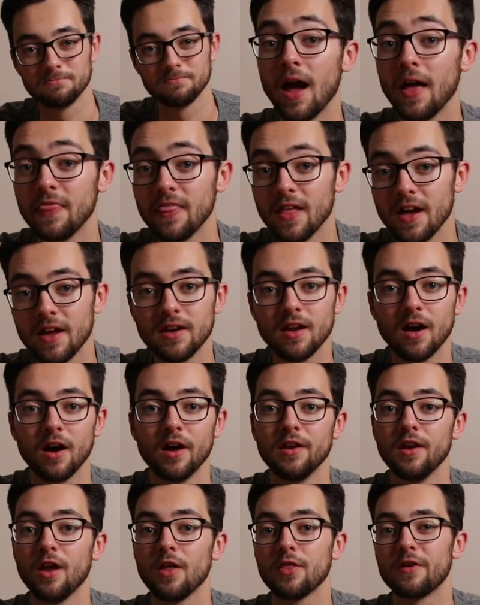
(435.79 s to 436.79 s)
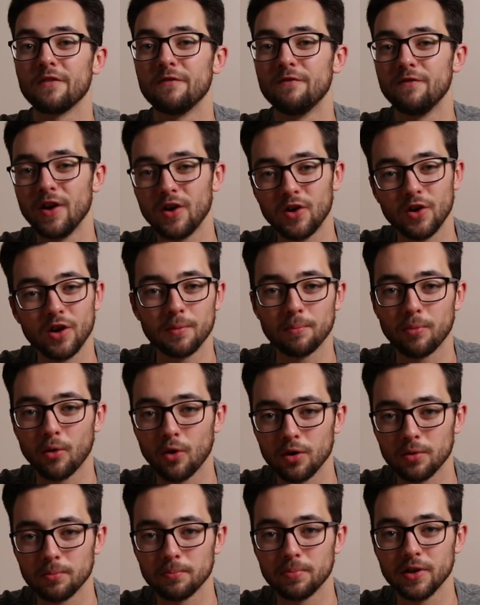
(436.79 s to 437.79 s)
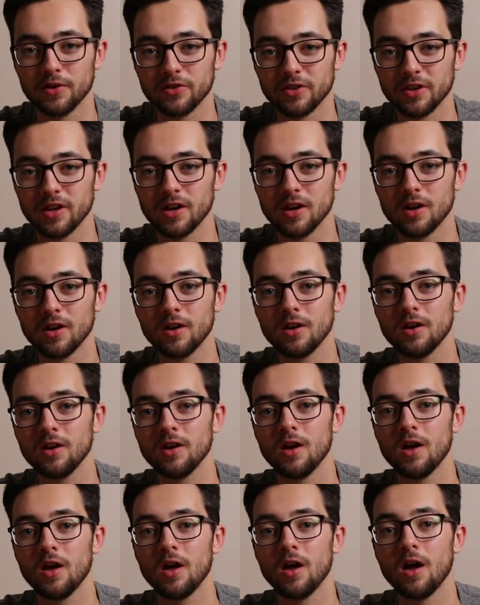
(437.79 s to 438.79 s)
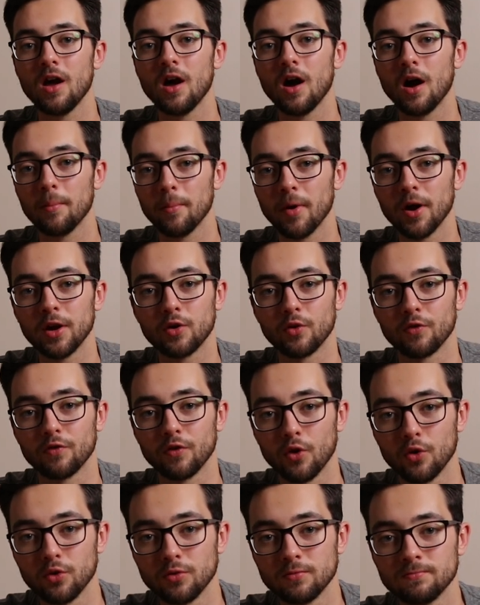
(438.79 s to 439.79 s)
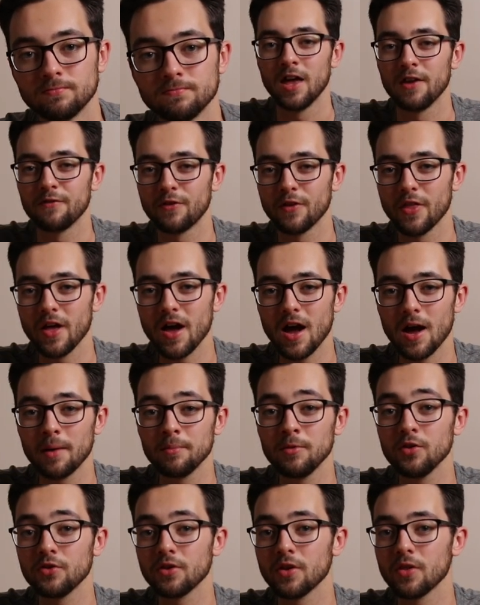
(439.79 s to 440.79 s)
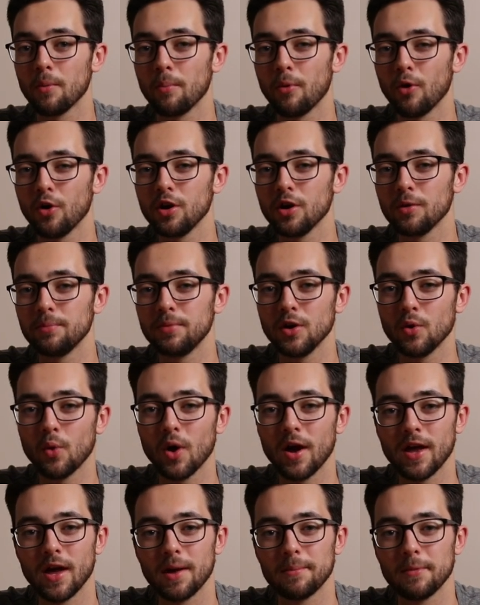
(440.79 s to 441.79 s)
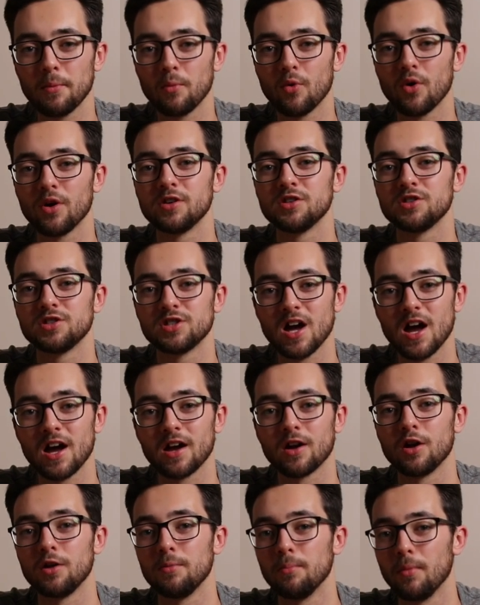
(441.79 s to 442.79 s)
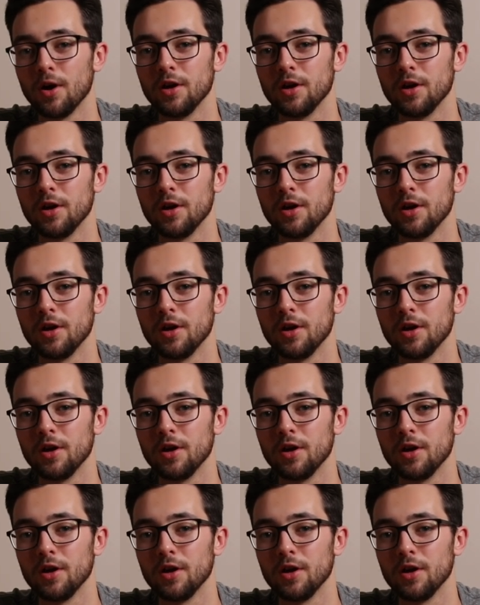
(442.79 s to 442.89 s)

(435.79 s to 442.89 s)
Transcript: And then another very important piece of gear, a microphone. And for that, I'm using the Boya BY-MM1 shotgun